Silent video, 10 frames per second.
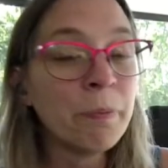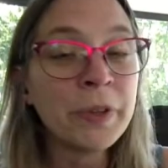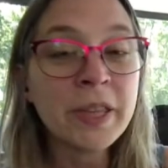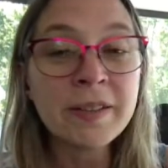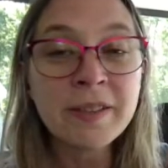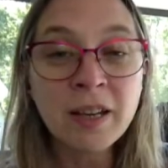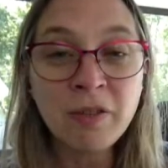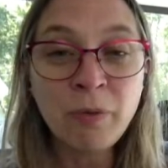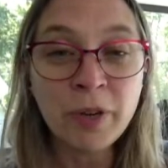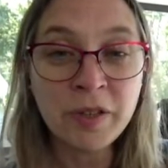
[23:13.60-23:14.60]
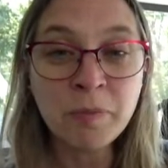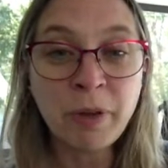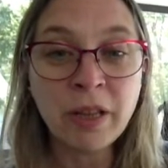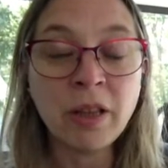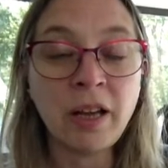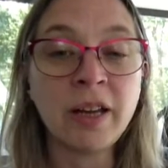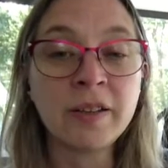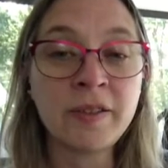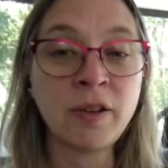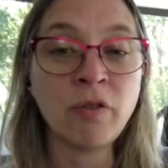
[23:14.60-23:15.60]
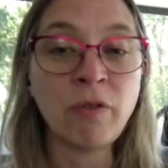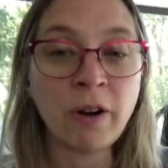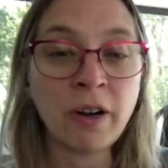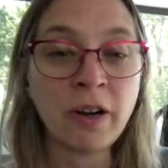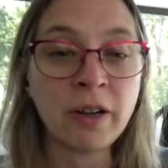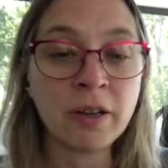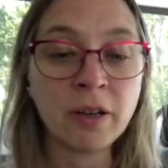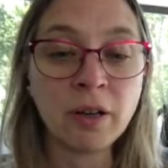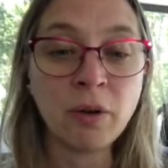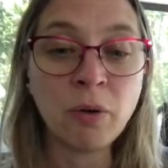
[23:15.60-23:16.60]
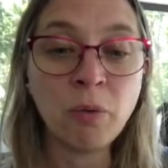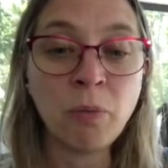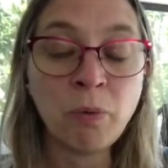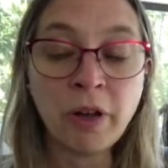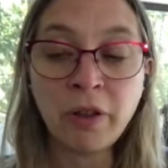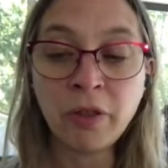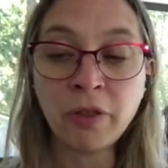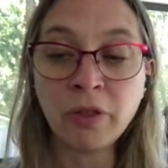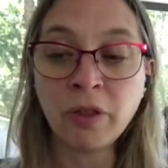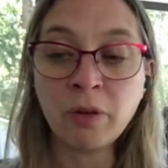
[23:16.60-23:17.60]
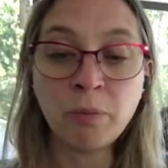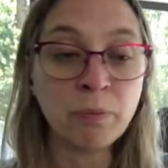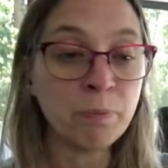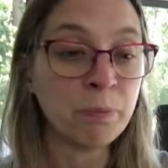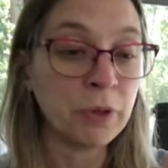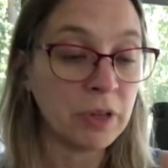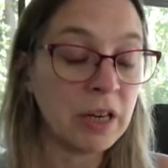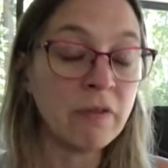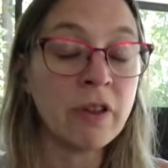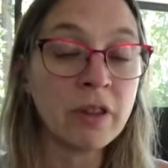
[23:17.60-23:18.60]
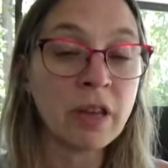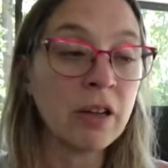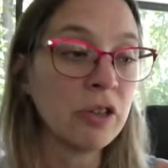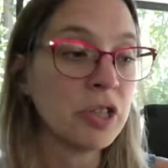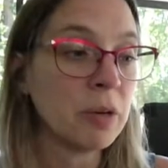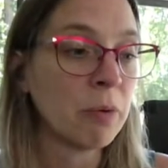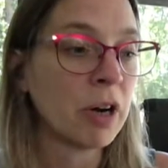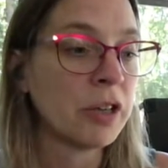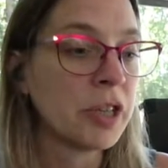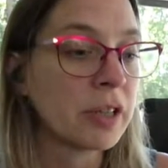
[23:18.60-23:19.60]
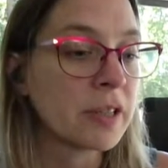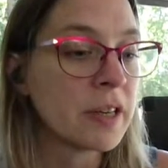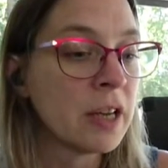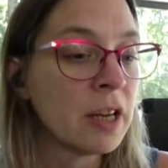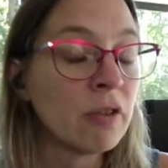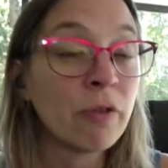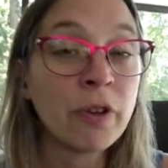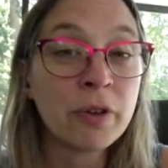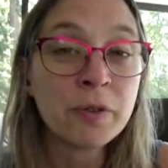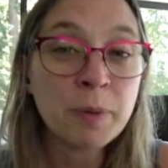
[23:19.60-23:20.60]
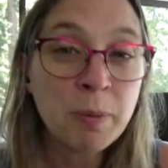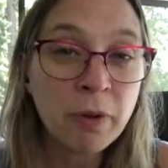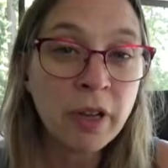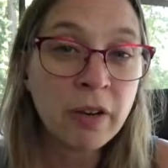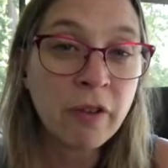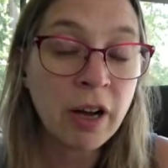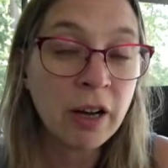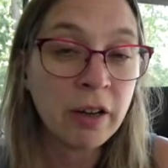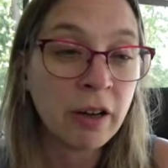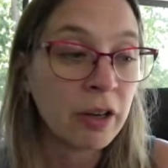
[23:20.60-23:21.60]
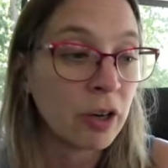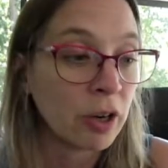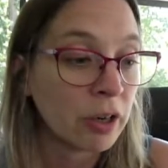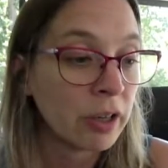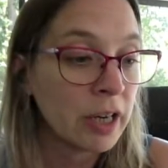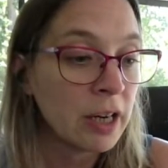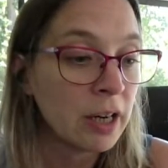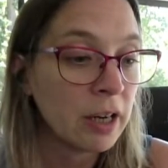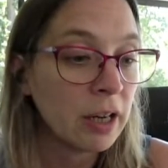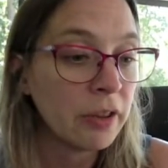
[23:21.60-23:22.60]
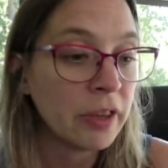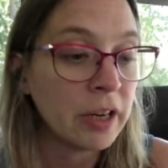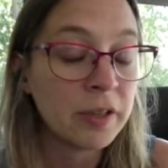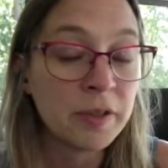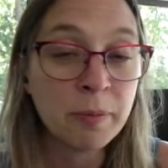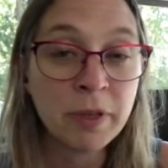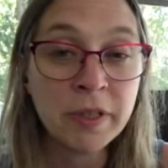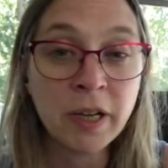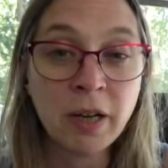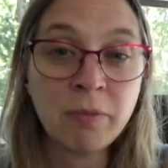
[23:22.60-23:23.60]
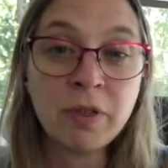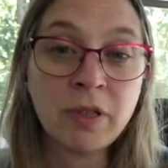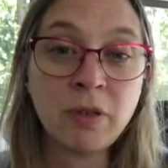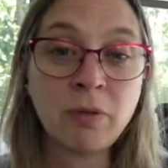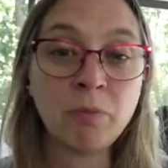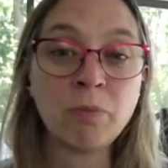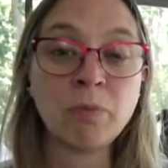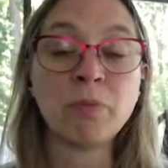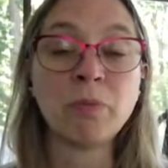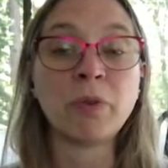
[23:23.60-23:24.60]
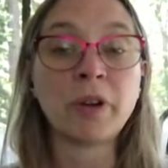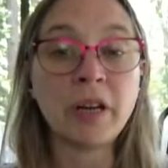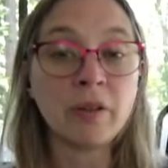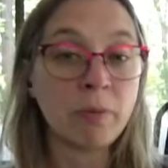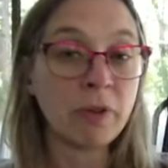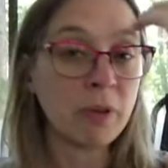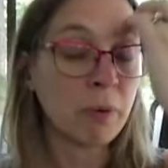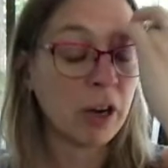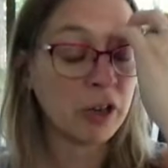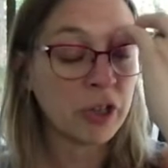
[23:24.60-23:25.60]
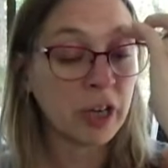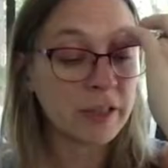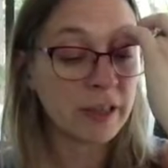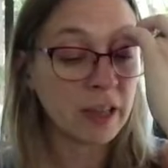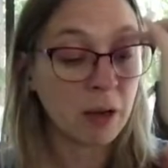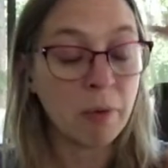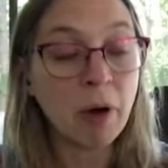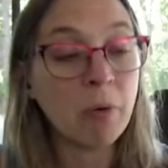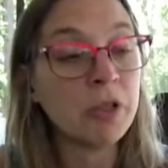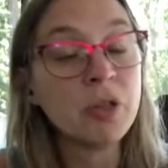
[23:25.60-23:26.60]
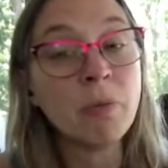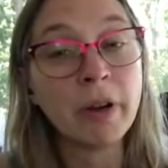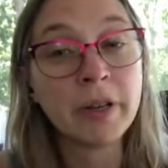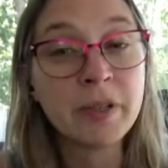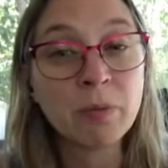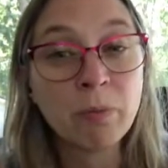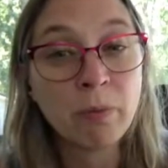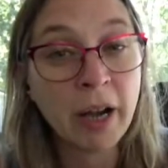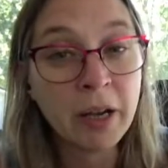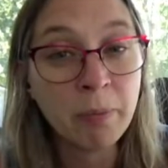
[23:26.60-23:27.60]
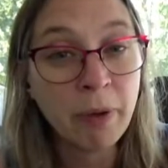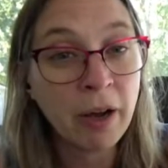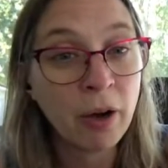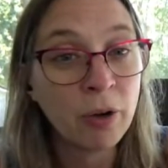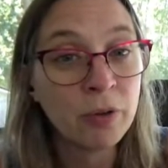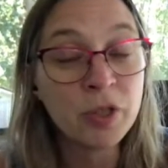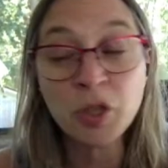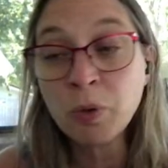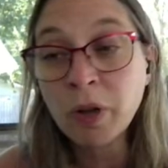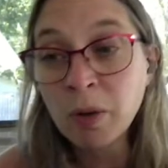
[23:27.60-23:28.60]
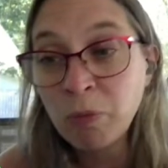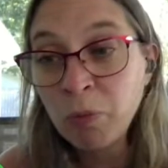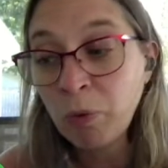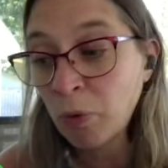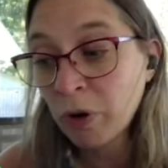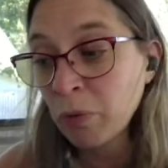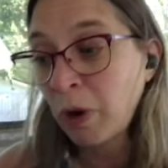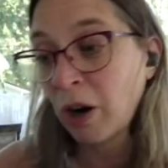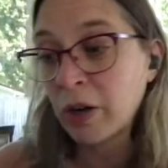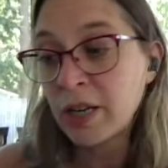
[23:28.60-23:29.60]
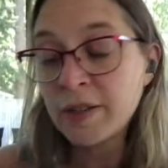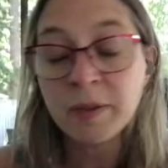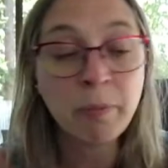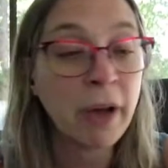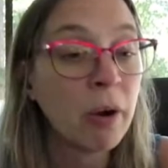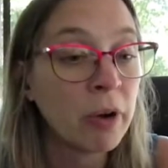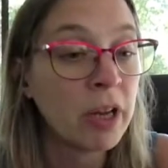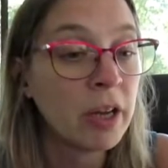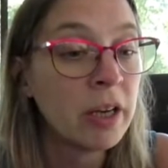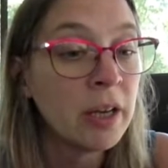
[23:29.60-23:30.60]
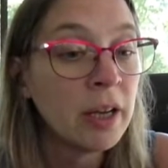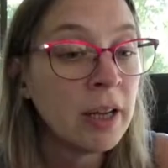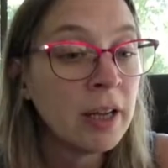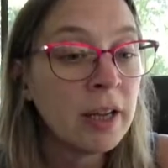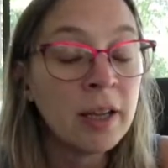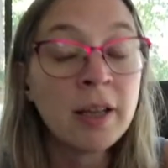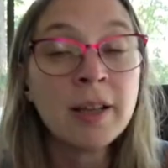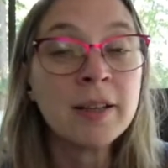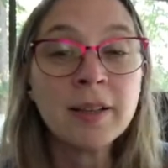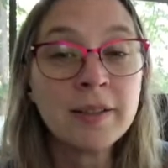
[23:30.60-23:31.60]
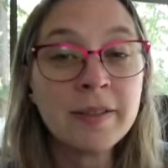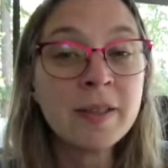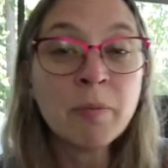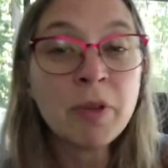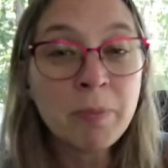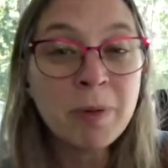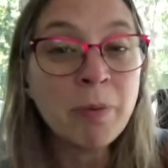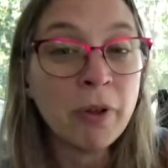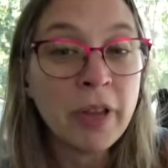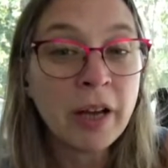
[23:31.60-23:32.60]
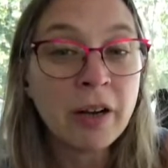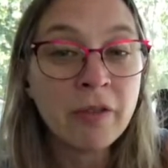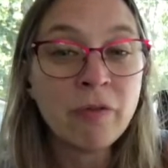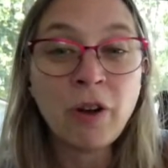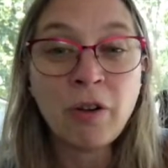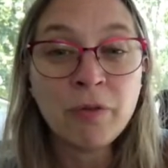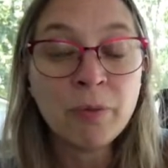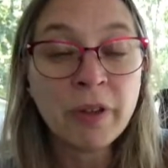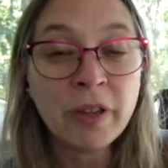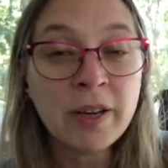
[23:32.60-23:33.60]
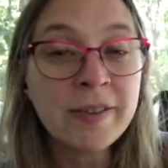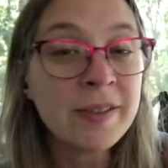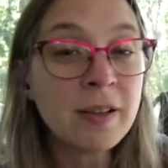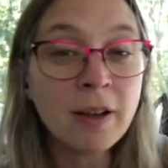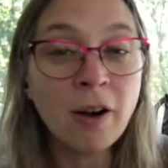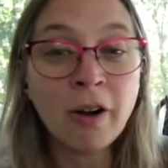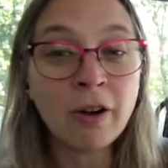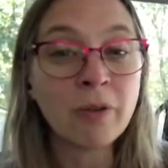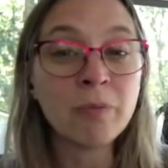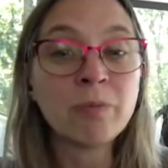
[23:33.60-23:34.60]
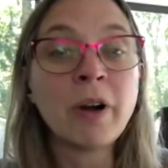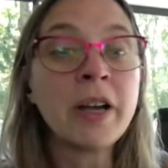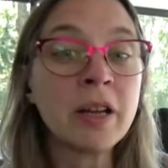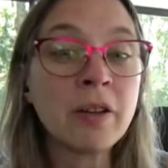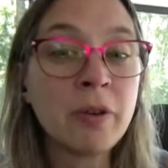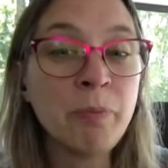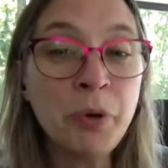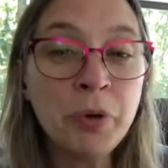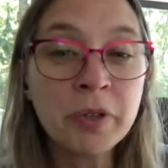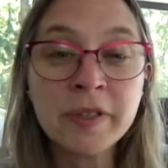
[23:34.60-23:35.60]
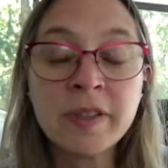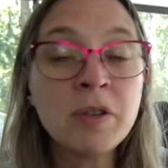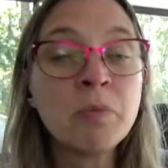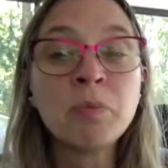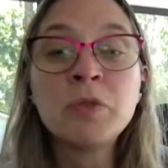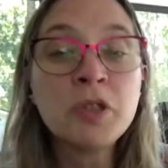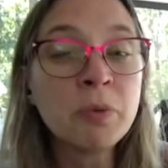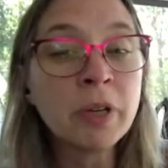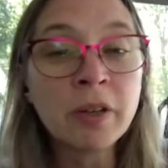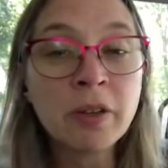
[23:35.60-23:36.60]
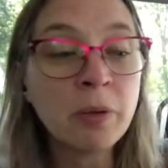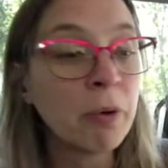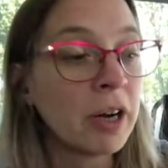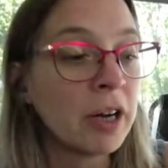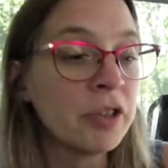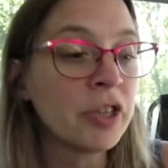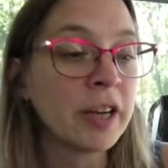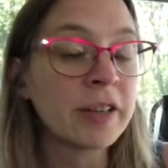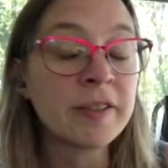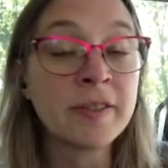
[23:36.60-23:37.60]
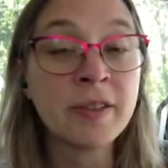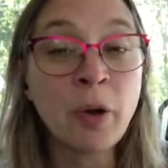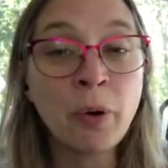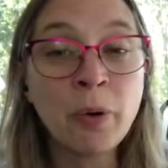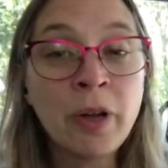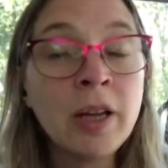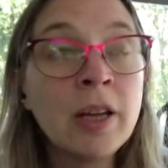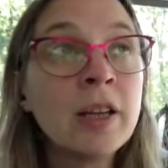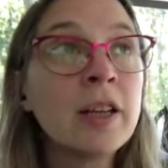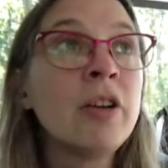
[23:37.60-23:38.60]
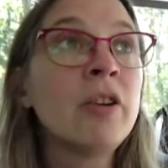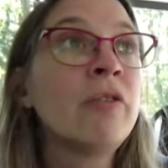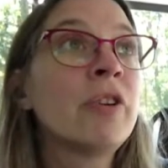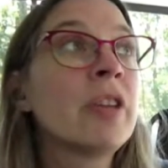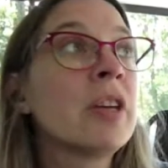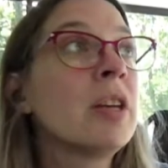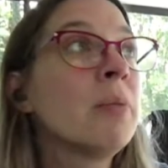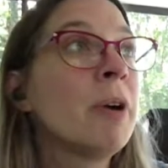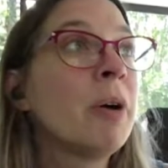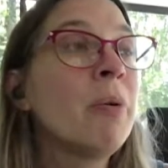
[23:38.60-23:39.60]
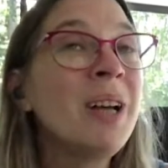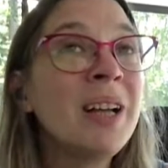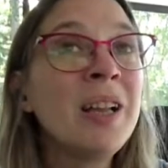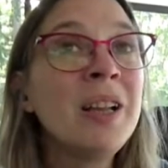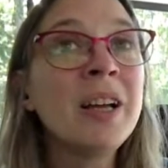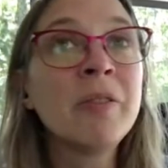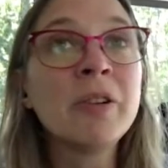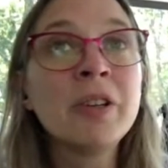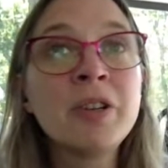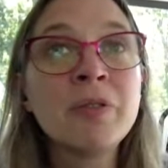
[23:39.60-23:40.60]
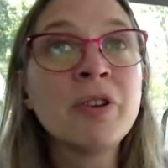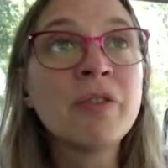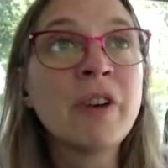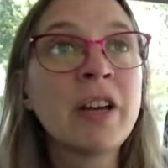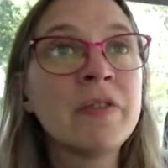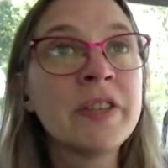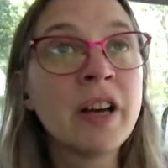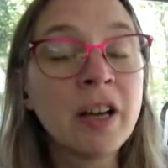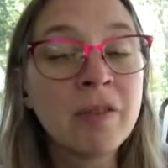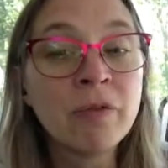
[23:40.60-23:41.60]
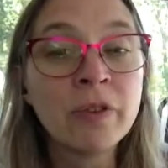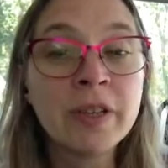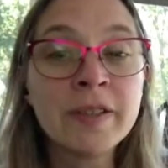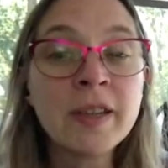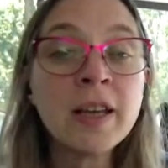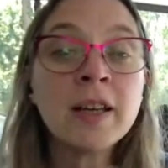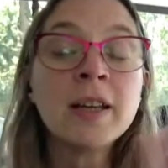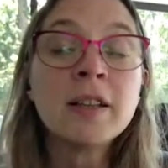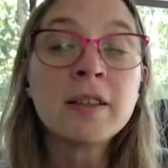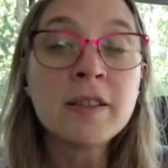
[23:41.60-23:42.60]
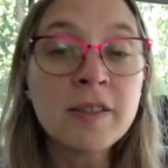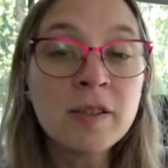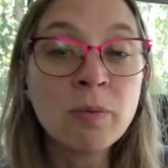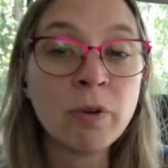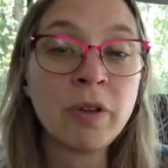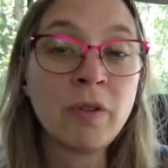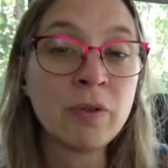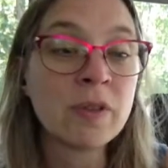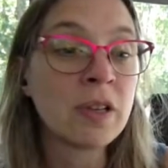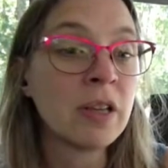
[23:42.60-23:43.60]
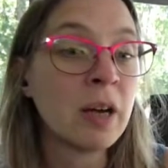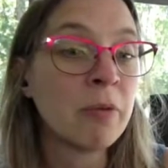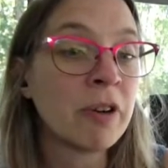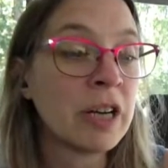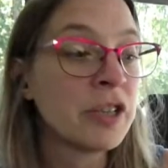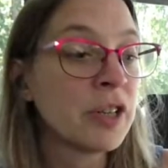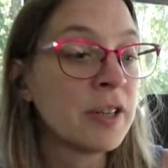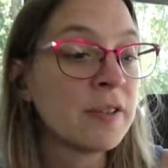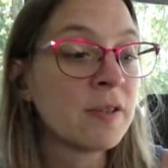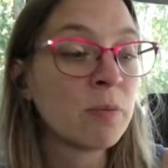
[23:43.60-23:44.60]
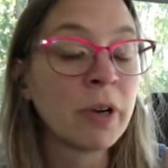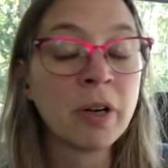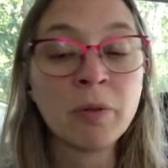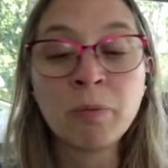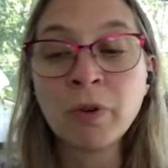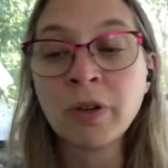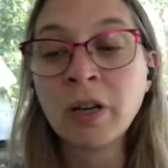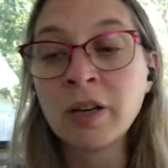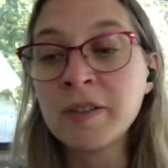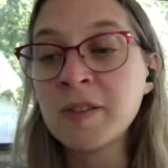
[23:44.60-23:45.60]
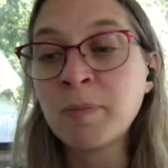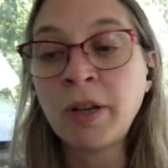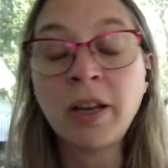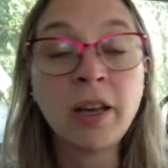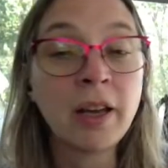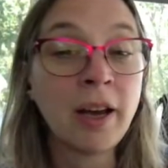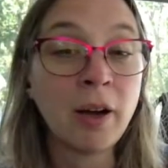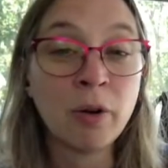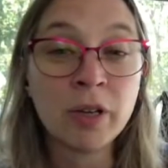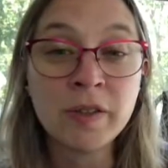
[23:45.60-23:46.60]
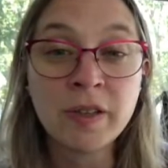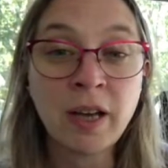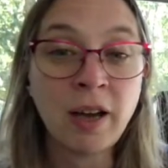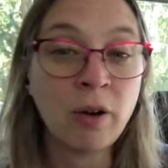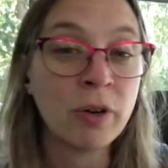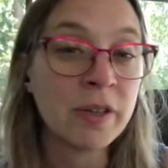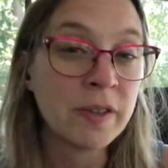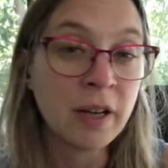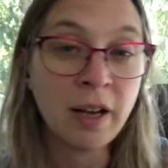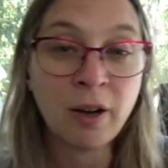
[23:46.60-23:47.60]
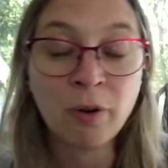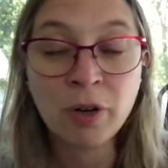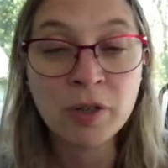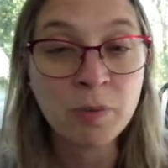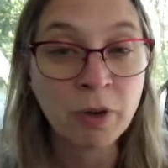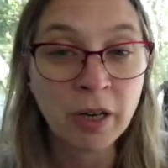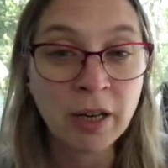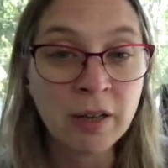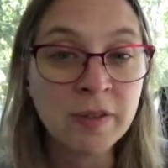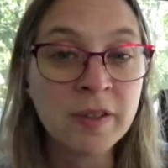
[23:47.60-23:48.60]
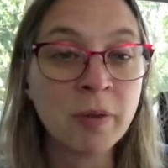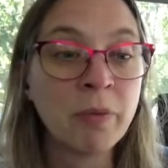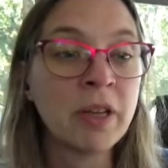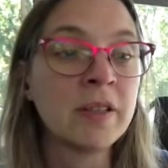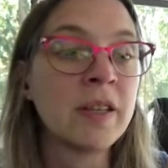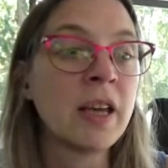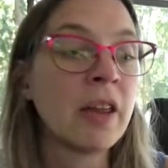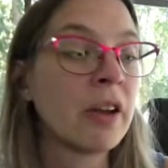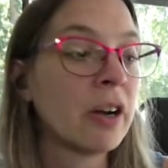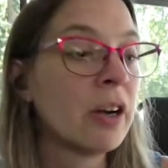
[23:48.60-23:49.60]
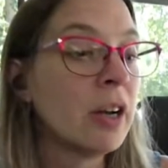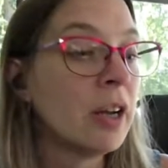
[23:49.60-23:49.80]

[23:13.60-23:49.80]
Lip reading: But that's kind of what it's been like so far with the Believe Anthology project. For those people that have gotten on early, there's been time to breathe with the project, think about what you wanted to write about, do a couple portal parties about it. Some of the people that are involved with us are writing other books and doing other projects. So, if you're thinking about, well, I really don't know if I have time for this, this is one of those collaborations where we're not spending hours and hours and hours working on something together.